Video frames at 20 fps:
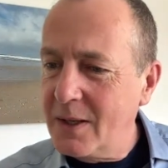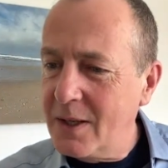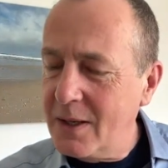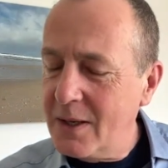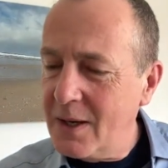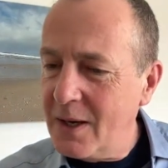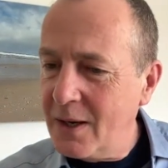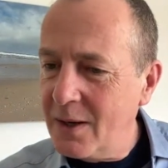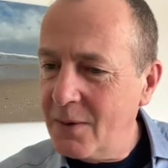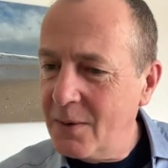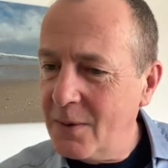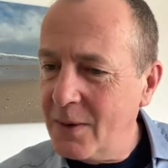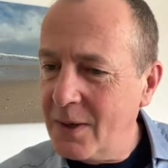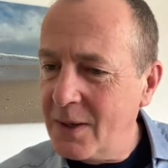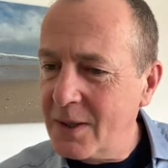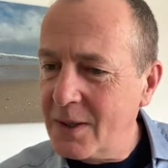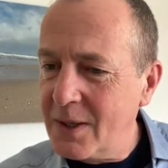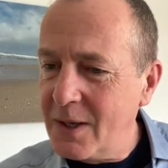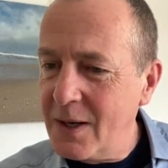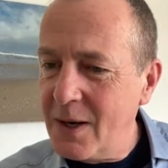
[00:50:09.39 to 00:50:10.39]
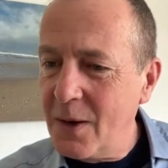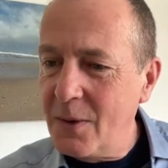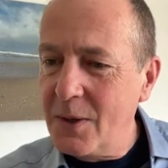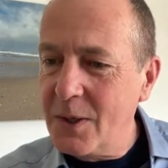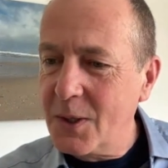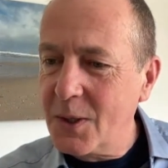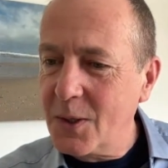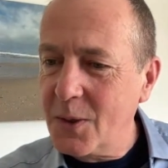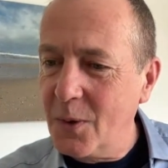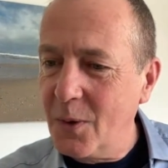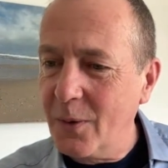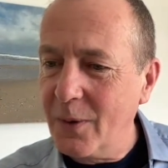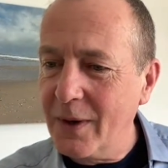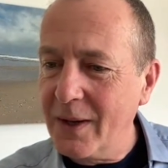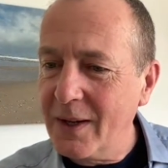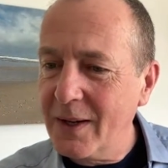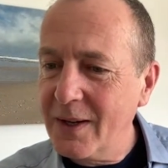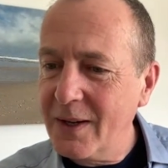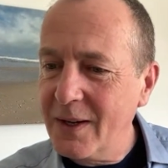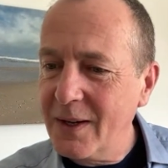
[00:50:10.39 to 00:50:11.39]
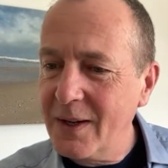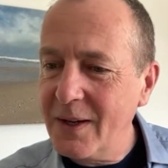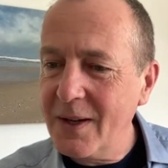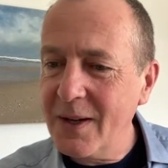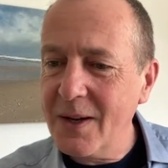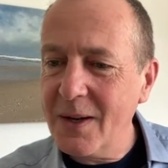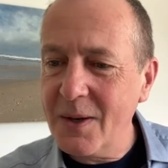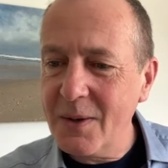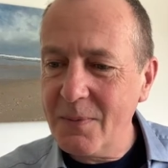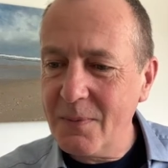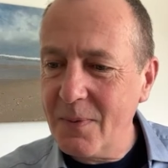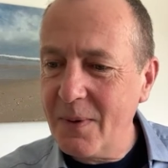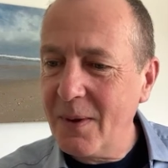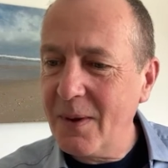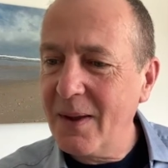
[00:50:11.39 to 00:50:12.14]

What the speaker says: didn't know this story. No.